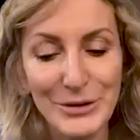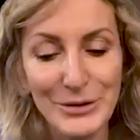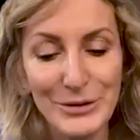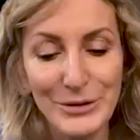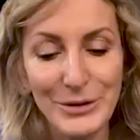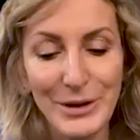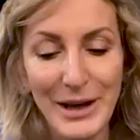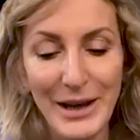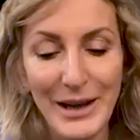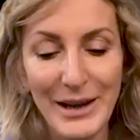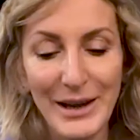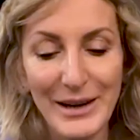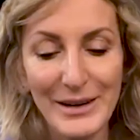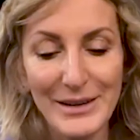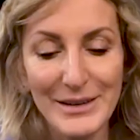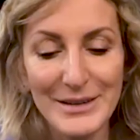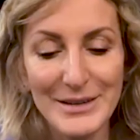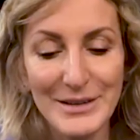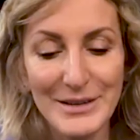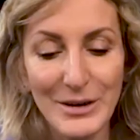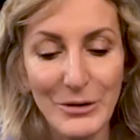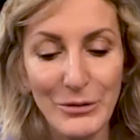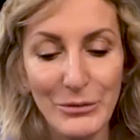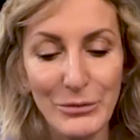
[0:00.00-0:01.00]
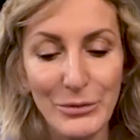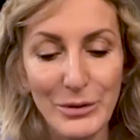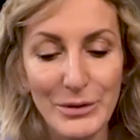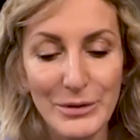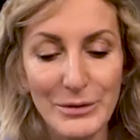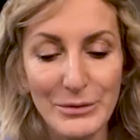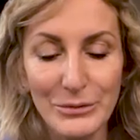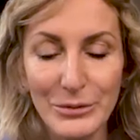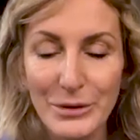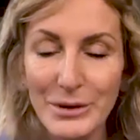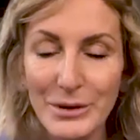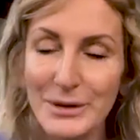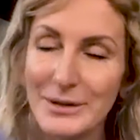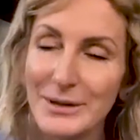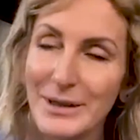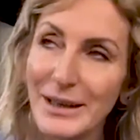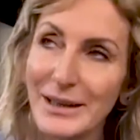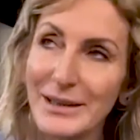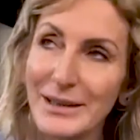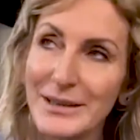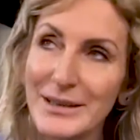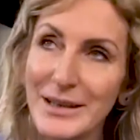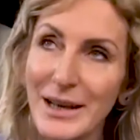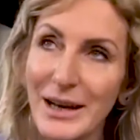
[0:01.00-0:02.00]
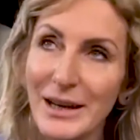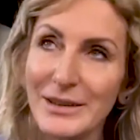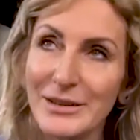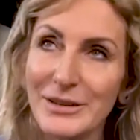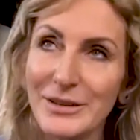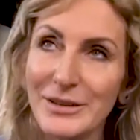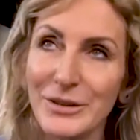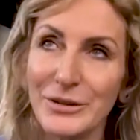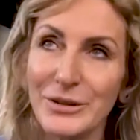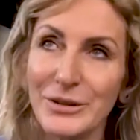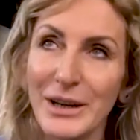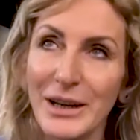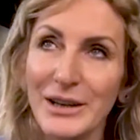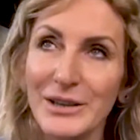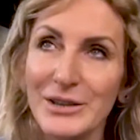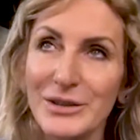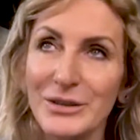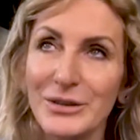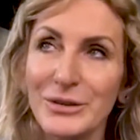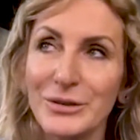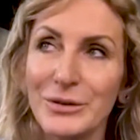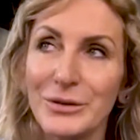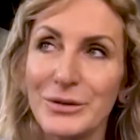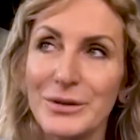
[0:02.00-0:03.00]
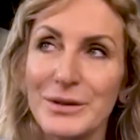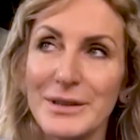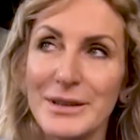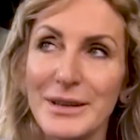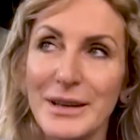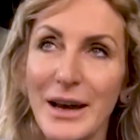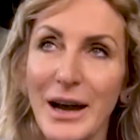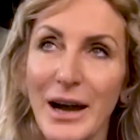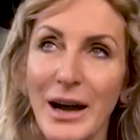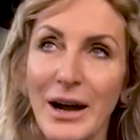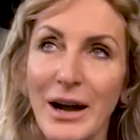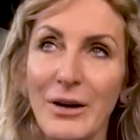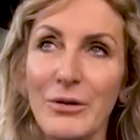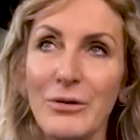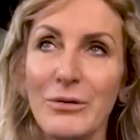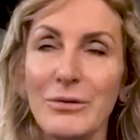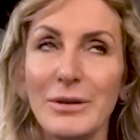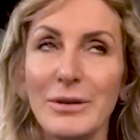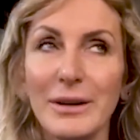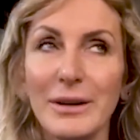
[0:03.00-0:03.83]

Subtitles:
to health. So what exact connection do you see? How